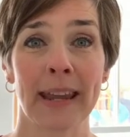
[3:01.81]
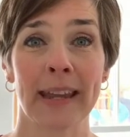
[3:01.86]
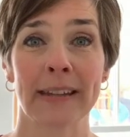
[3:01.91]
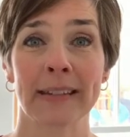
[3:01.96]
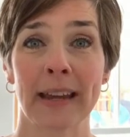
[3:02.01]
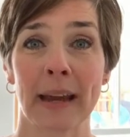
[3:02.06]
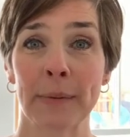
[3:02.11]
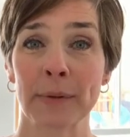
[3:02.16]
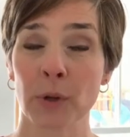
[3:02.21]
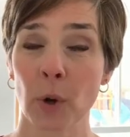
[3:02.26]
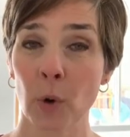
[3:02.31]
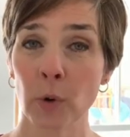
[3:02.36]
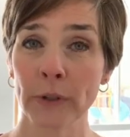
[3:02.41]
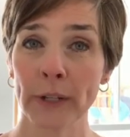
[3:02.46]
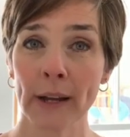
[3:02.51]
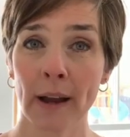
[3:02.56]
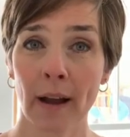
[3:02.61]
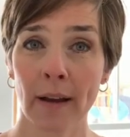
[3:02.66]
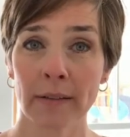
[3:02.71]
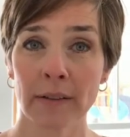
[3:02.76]
and I was
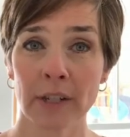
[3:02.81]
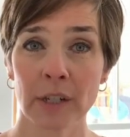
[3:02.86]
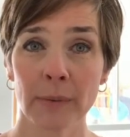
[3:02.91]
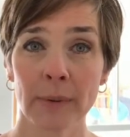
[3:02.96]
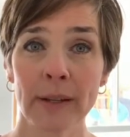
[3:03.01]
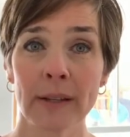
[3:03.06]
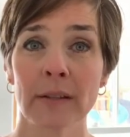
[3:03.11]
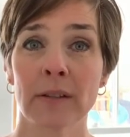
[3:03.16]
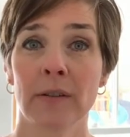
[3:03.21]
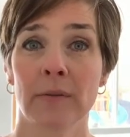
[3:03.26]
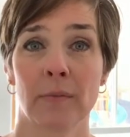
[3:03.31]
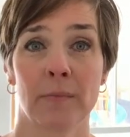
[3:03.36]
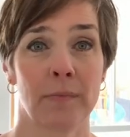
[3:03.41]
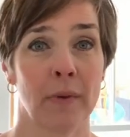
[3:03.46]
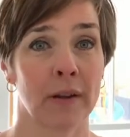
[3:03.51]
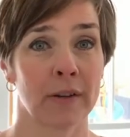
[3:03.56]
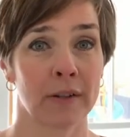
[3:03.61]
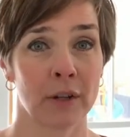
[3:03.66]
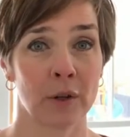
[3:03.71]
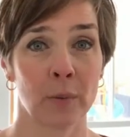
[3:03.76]
holding on to it
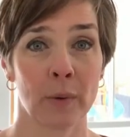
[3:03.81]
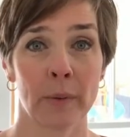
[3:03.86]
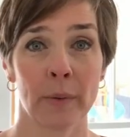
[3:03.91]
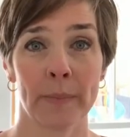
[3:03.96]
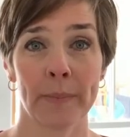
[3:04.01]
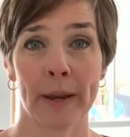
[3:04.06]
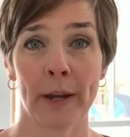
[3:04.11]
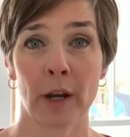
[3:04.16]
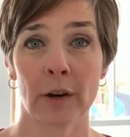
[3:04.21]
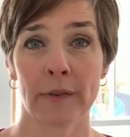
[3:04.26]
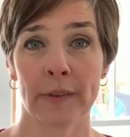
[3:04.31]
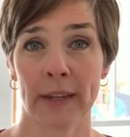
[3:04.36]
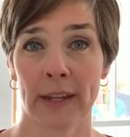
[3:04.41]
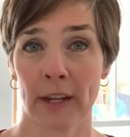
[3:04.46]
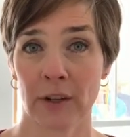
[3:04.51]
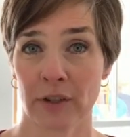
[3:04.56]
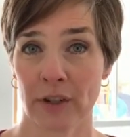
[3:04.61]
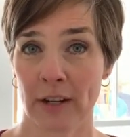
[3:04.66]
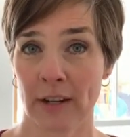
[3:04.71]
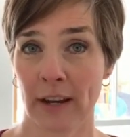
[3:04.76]
until we would make over the
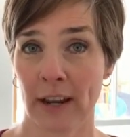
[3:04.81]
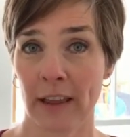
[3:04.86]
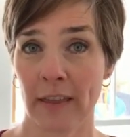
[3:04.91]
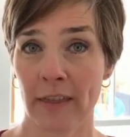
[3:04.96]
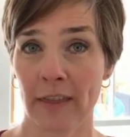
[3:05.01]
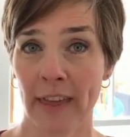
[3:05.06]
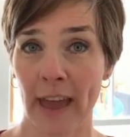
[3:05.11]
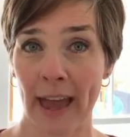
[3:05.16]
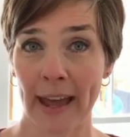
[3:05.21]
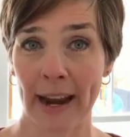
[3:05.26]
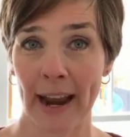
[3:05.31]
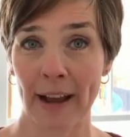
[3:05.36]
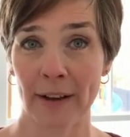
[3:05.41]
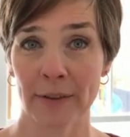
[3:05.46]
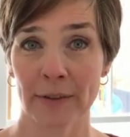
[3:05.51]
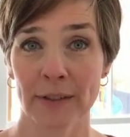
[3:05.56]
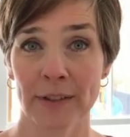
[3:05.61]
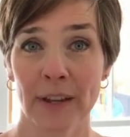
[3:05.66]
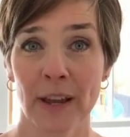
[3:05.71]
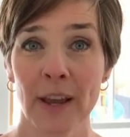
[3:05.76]
kitchen in that
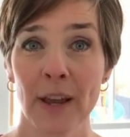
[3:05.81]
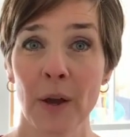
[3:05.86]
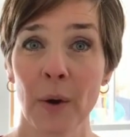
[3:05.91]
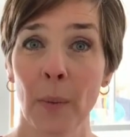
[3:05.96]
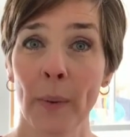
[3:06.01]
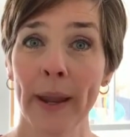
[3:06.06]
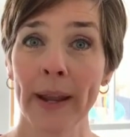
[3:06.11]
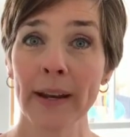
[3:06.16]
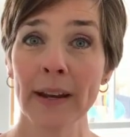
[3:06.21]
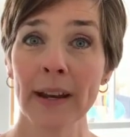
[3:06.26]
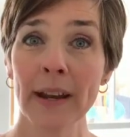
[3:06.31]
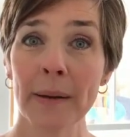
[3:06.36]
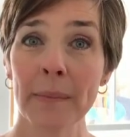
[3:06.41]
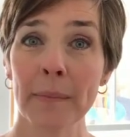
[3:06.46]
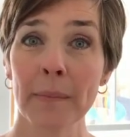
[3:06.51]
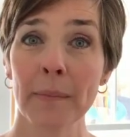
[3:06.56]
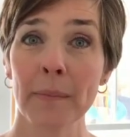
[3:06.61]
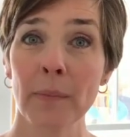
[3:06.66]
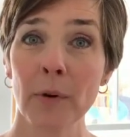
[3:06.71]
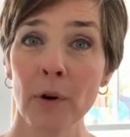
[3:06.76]
house. We ended
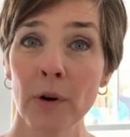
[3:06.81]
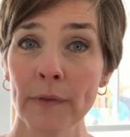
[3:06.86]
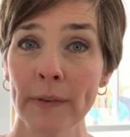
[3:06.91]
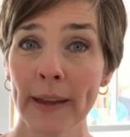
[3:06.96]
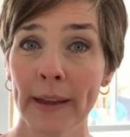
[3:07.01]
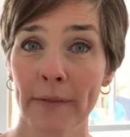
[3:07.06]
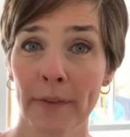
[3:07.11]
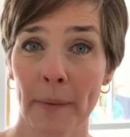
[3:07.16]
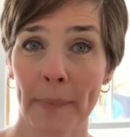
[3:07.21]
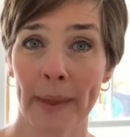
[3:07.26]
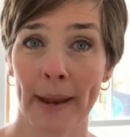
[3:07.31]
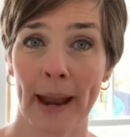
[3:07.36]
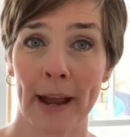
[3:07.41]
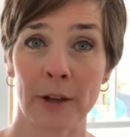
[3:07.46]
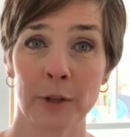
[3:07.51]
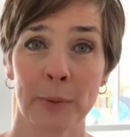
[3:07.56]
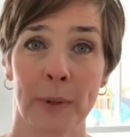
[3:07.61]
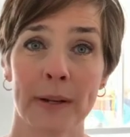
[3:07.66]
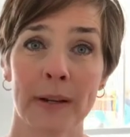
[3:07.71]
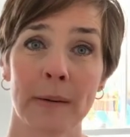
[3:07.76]
up moving from that
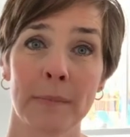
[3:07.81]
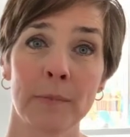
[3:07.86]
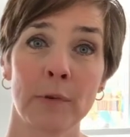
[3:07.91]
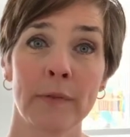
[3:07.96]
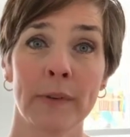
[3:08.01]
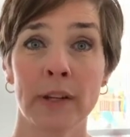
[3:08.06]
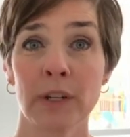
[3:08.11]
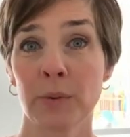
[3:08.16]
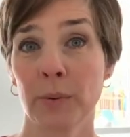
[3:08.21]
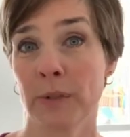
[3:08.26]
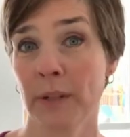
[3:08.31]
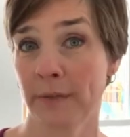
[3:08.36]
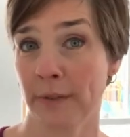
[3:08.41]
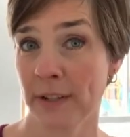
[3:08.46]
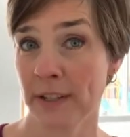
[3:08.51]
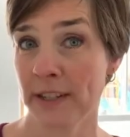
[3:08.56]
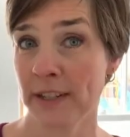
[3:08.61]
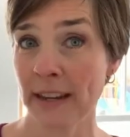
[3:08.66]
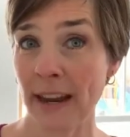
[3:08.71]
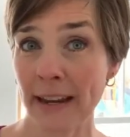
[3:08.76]
house. We ended up moving to a
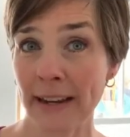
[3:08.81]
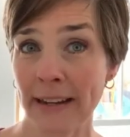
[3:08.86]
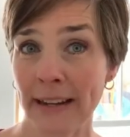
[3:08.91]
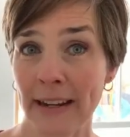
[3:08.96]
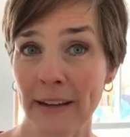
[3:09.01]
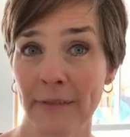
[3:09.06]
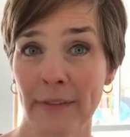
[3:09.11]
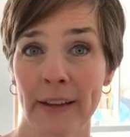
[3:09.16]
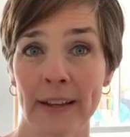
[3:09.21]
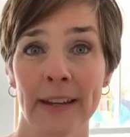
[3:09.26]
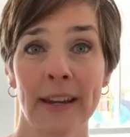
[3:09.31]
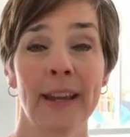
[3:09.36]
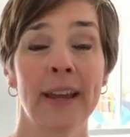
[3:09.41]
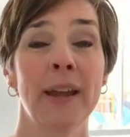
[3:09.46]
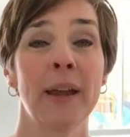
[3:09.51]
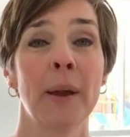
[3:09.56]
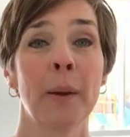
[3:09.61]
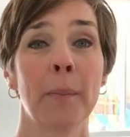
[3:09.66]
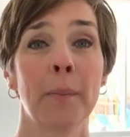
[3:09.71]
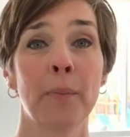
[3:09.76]
different state even,
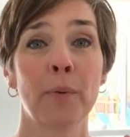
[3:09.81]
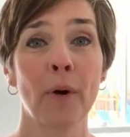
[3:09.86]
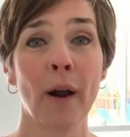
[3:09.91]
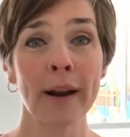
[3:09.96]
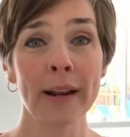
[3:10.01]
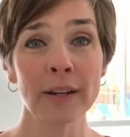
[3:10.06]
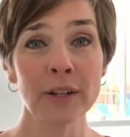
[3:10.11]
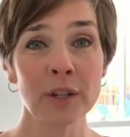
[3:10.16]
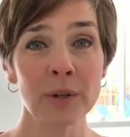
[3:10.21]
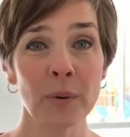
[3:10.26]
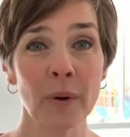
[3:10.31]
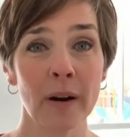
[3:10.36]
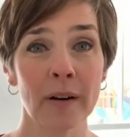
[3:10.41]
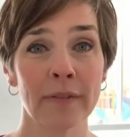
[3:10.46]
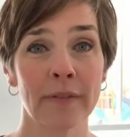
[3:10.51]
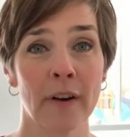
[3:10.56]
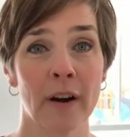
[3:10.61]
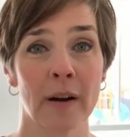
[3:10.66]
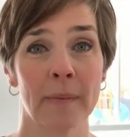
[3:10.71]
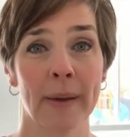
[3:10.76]
brought it to our
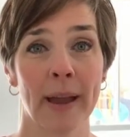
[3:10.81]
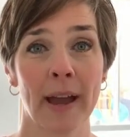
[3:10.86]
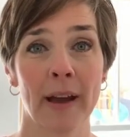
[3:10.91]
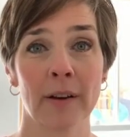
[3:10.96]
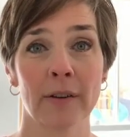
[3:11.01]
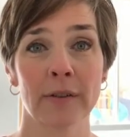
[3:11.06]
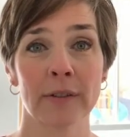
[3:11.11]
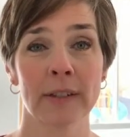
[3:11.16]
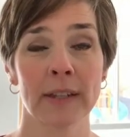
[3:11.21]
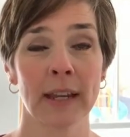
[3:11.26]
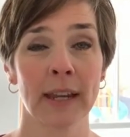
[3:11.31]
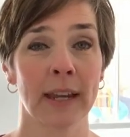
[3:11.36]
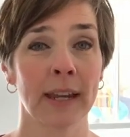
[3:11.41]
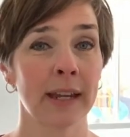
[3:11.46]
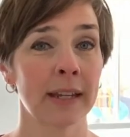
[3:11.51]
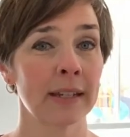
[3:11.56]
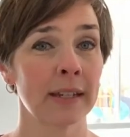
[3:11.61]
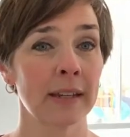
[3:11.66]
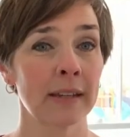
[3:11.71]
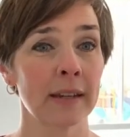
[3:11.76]
farmhouse,
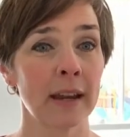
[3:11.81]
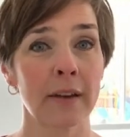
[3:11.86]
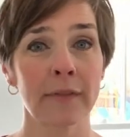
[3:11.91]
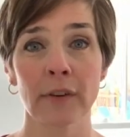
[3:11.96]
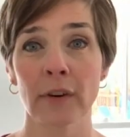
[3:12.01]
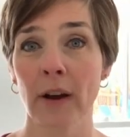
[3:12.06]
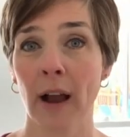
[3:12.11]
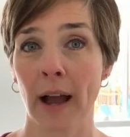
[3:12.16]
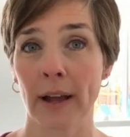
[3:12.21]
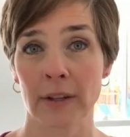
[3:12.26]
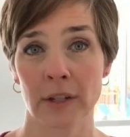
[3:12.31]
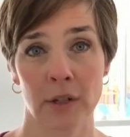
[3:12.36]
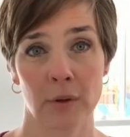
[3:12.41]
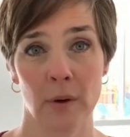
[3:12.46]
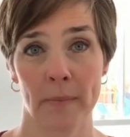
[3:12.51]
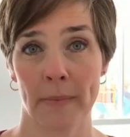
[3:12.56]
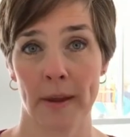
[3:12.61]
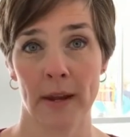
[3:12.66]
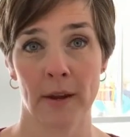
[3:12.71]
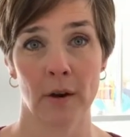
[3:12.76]
and never got to
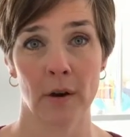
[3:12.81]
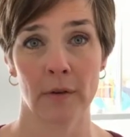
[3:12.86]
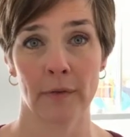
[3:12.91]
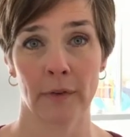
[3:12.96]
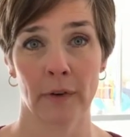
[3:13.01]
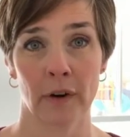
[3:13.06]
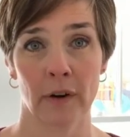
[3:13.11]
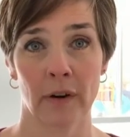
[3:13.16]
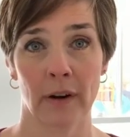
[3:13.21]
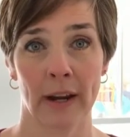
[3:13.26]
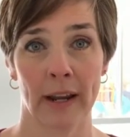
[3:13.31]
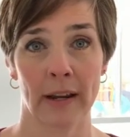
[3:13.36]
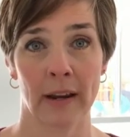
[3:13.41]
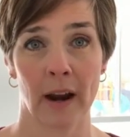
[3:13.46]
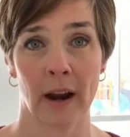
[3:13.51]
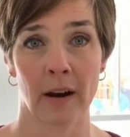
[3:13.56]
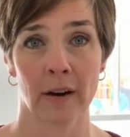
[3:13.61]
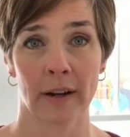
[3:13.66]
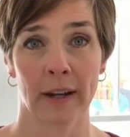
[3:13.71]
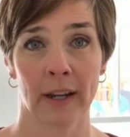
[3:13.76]
a makeover in
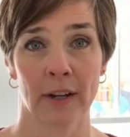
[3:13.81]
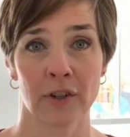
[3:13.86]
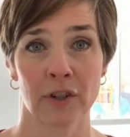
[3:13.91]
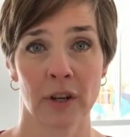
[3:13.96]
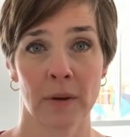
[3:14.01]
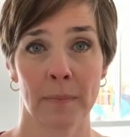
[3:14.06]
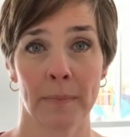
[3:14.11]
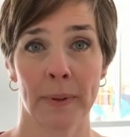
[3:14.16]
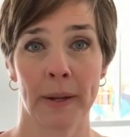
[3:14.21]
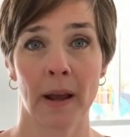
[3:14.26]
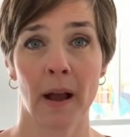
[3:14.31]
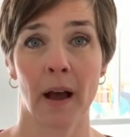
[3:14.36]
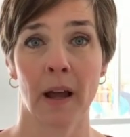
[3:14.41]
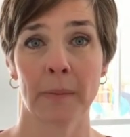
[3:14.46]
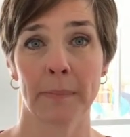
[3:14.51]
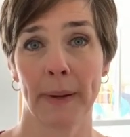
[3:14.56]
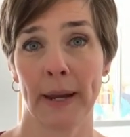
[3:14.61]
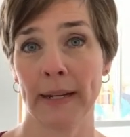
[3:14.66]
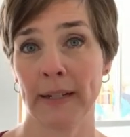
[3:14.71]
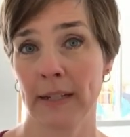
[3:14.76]
our kitchen
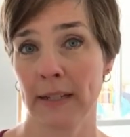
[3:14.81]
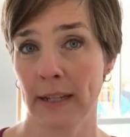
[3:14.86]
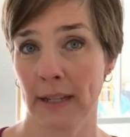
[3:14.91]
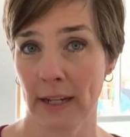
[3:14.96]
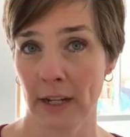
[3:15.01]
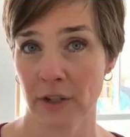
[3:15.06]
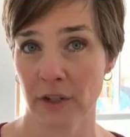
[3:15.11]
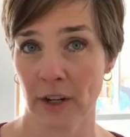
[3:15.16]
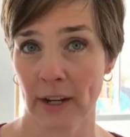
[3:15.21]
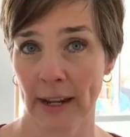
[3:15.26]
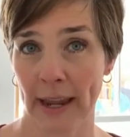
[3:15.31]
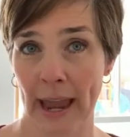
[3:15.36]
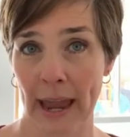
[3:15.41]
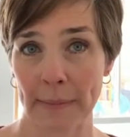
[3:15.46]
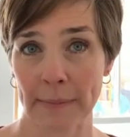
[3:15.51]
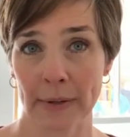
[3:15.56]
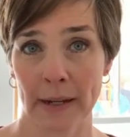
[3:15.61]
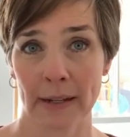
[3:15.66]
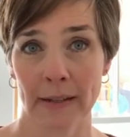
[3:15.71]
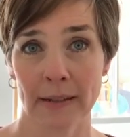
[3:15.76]
beyond painting the kitchen
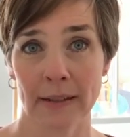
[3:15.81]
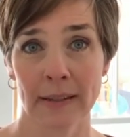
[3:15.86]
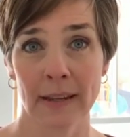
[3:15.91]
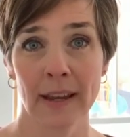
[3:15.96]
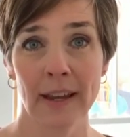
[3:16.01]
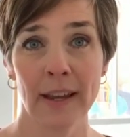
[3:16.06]
cabinets.